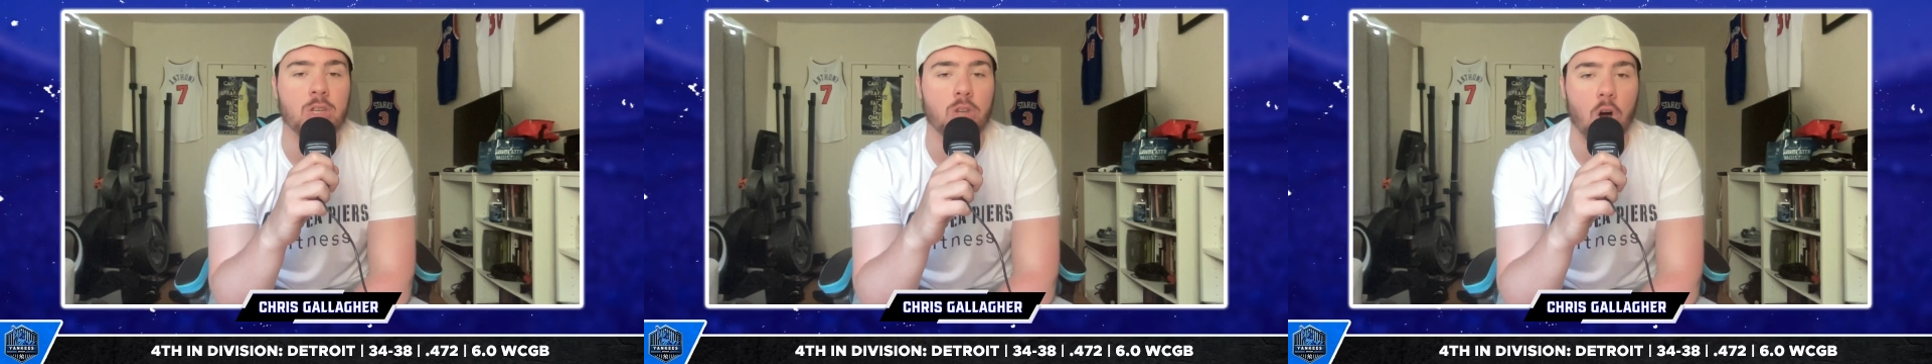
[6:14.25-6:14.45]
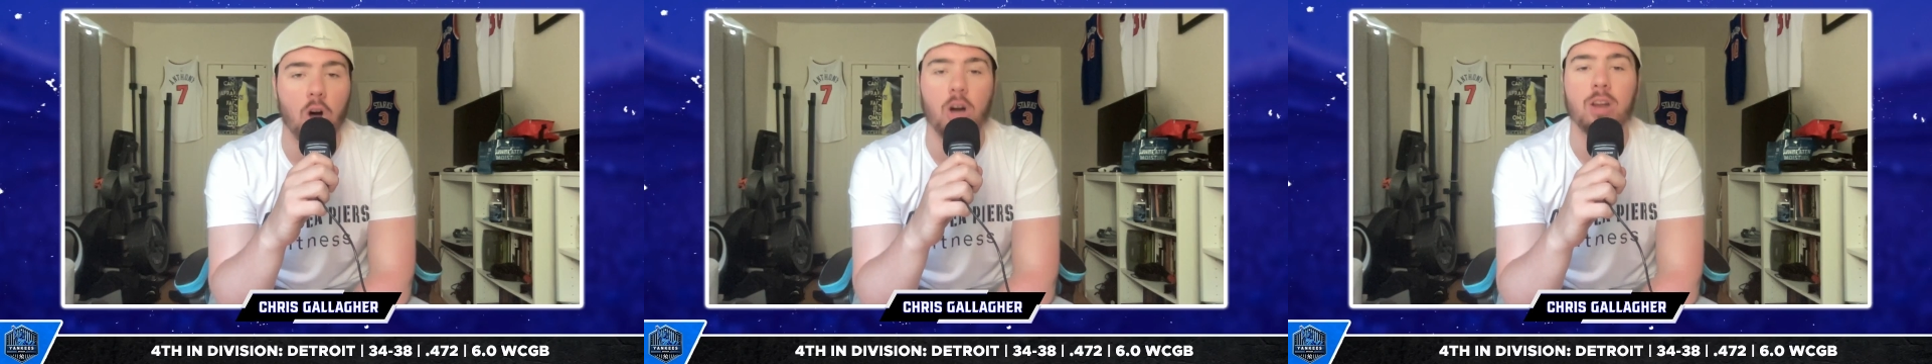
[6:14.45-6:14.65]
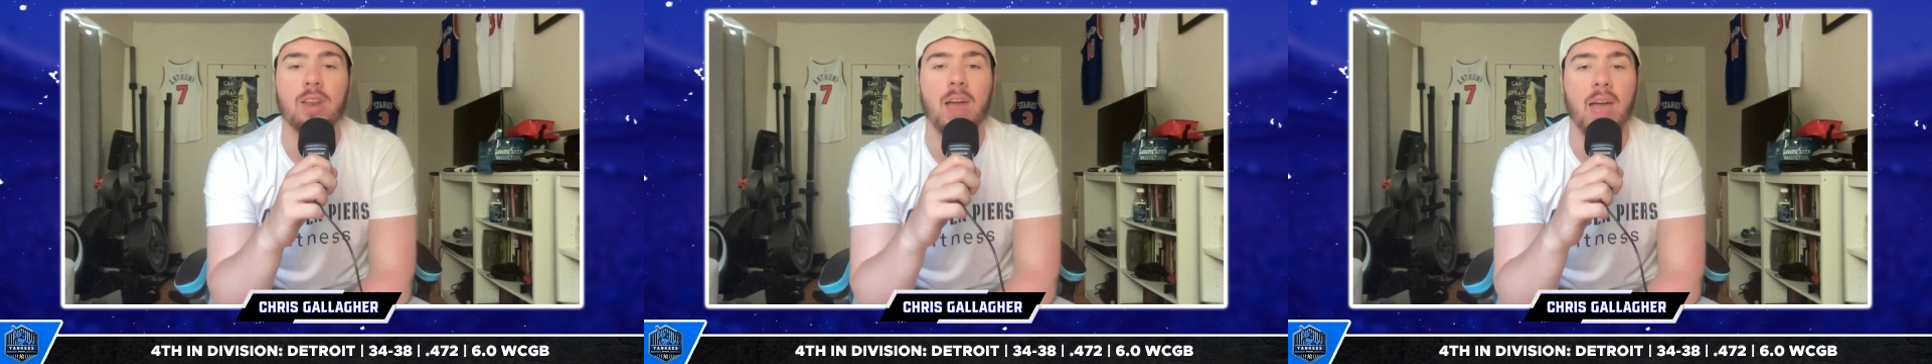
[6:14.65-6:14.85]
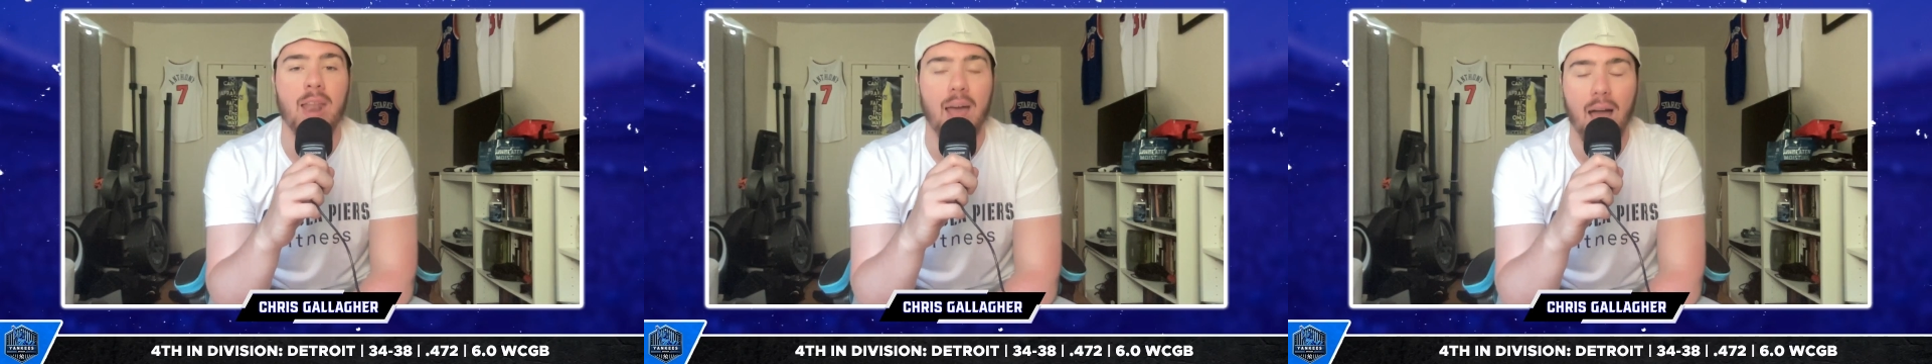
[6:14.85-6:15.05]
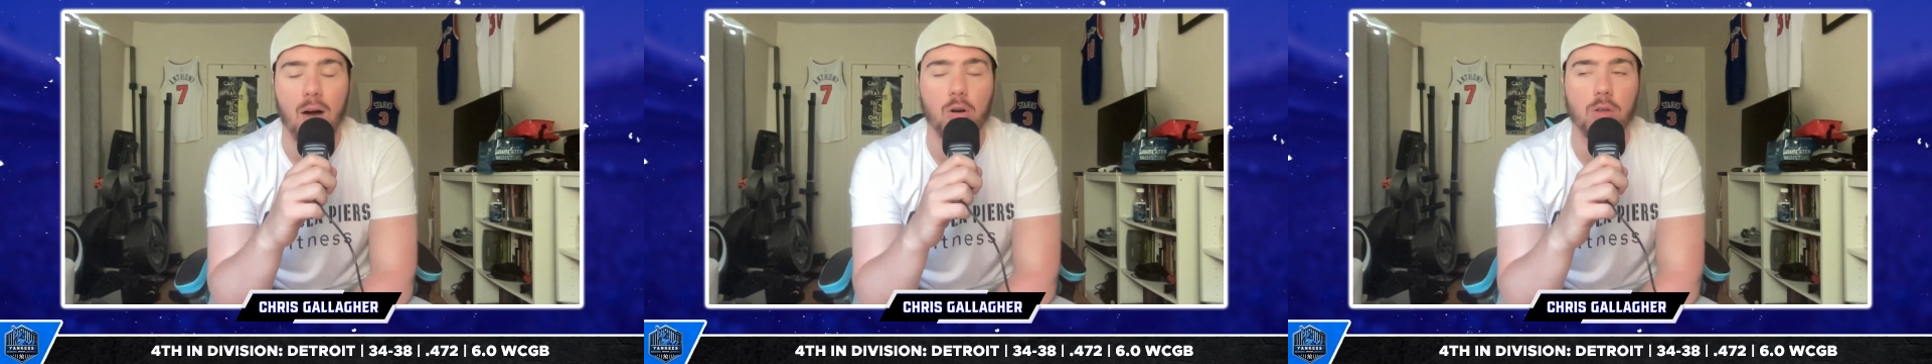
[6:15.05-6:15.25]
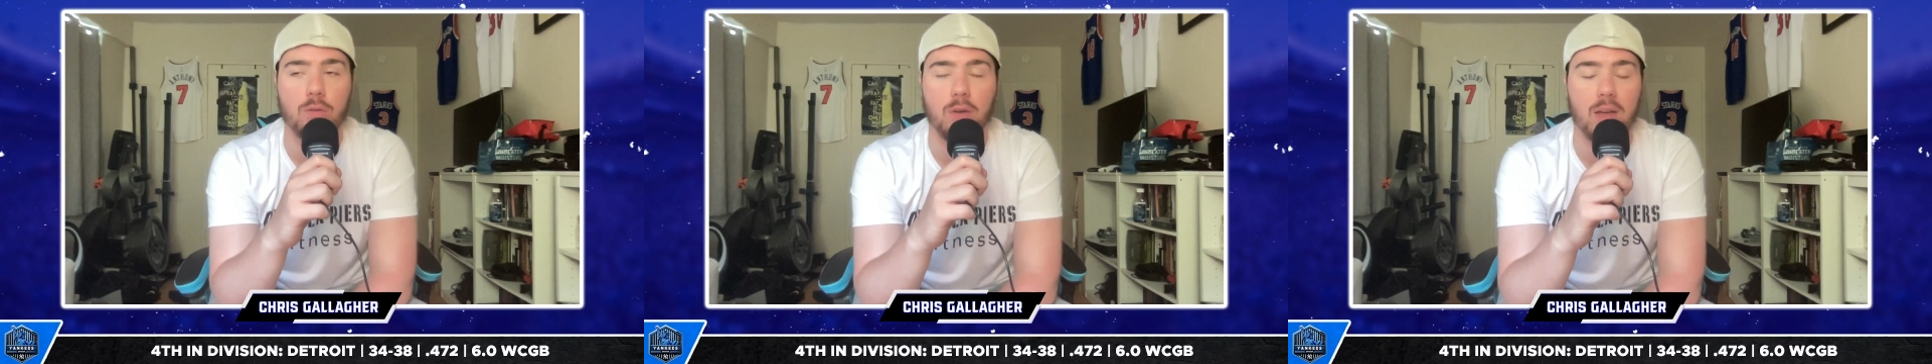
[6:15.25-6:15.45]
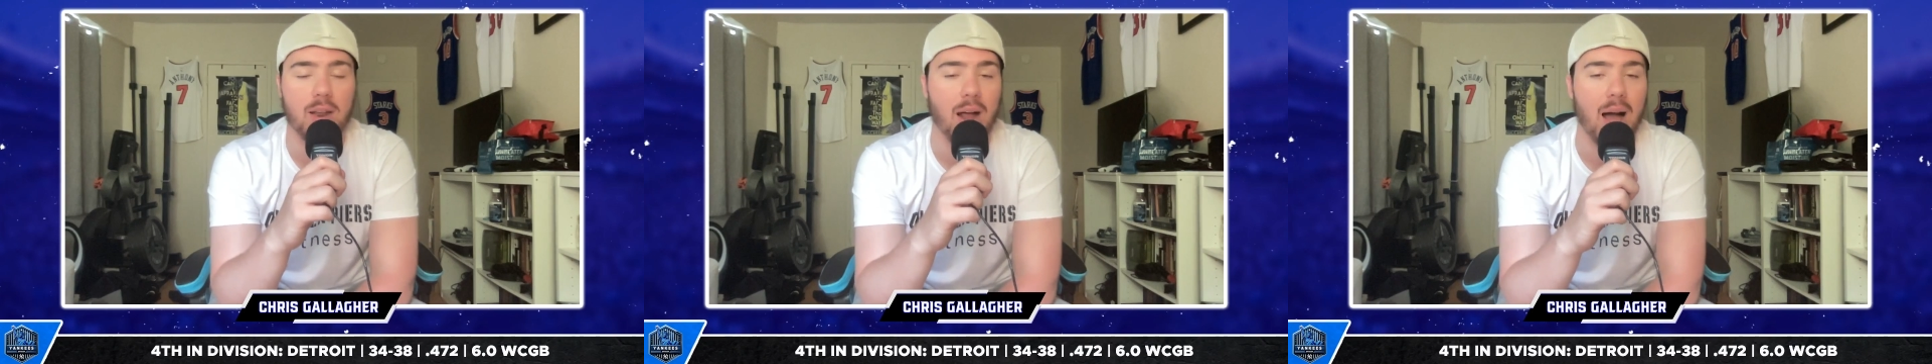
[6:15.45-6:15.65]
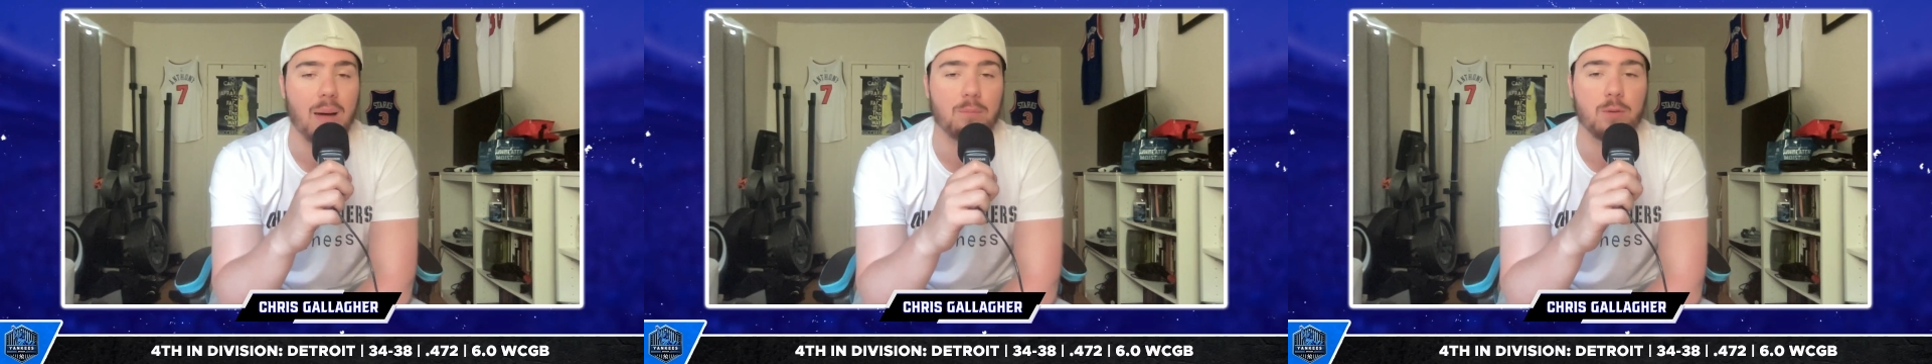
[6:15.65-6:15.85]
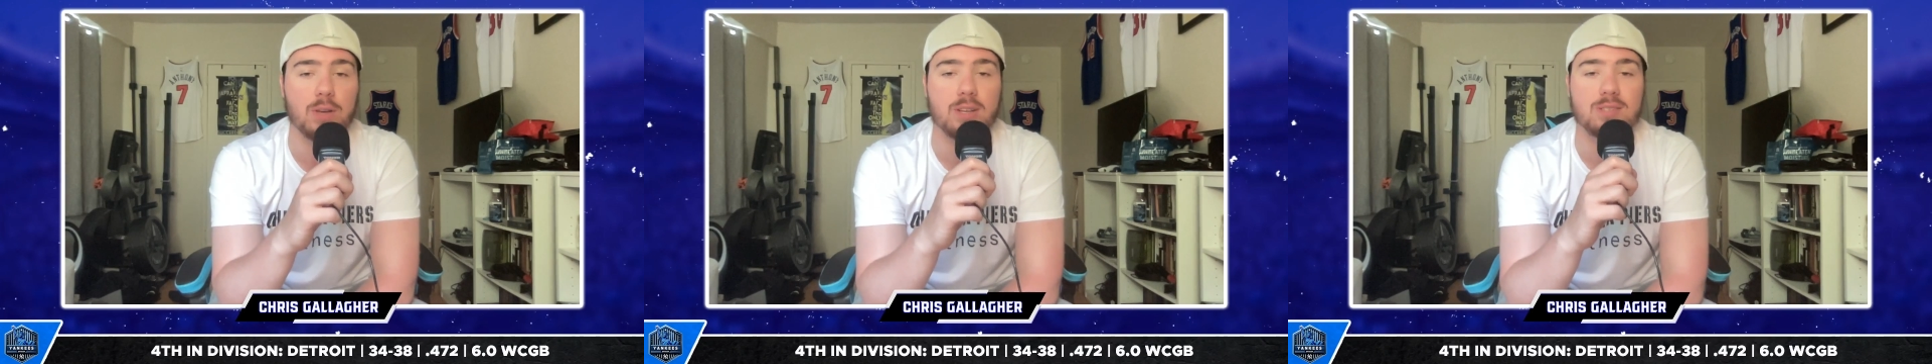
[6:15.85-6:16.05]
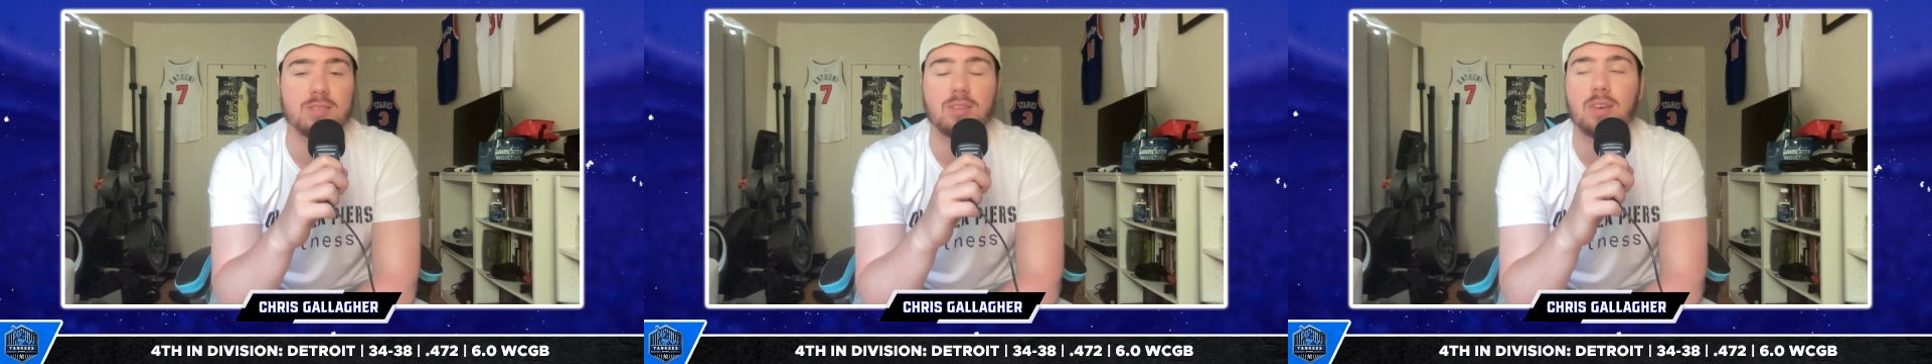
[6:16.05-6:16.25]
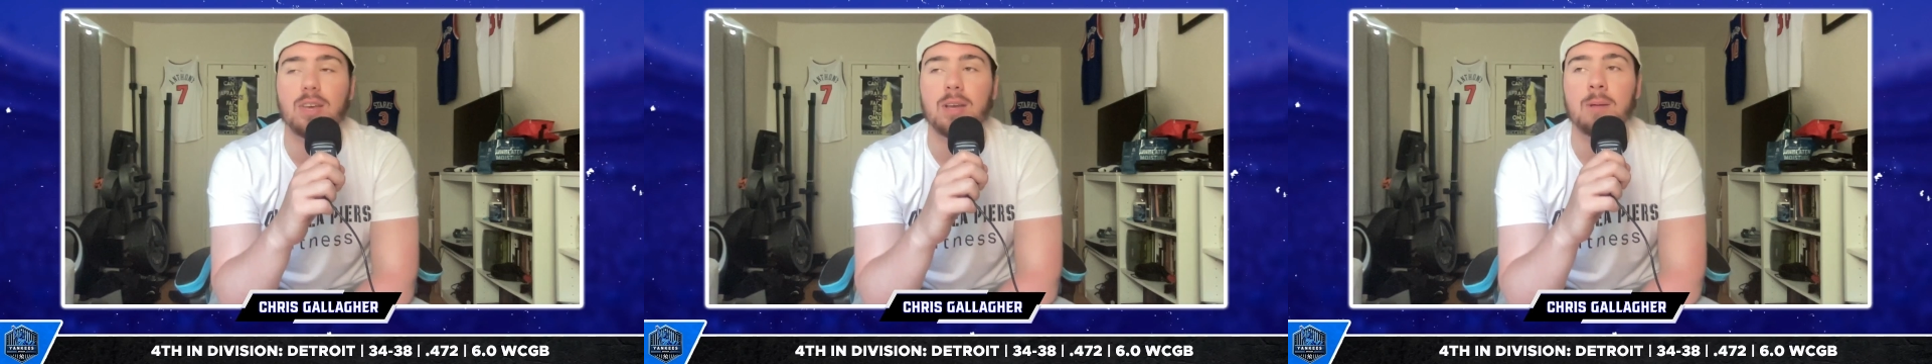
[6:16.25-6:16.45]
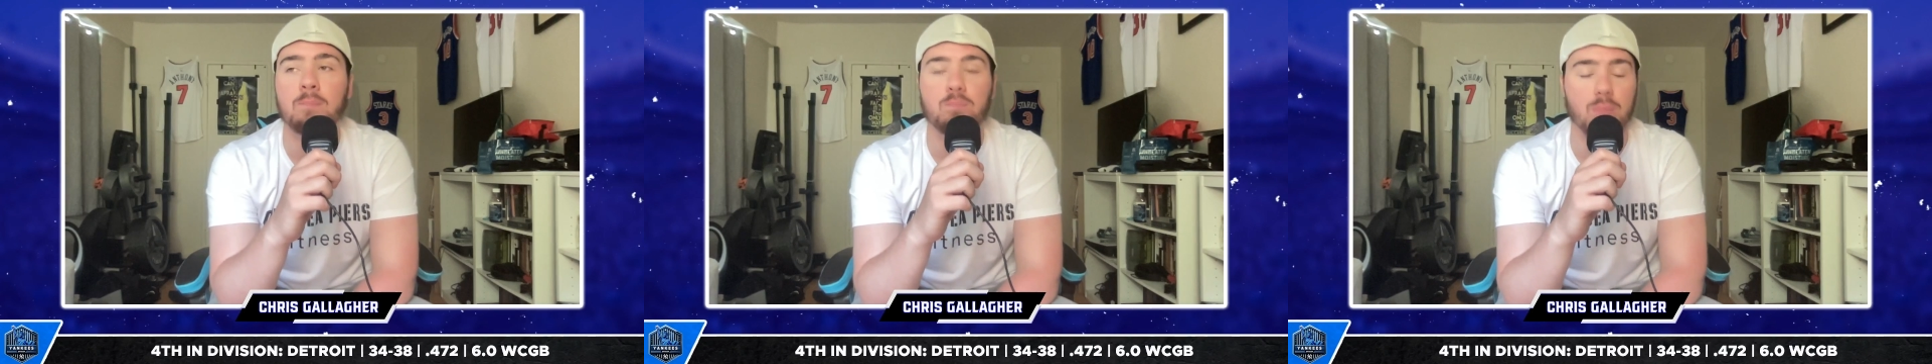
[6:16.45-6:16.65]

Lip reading: done and out of it, obviously.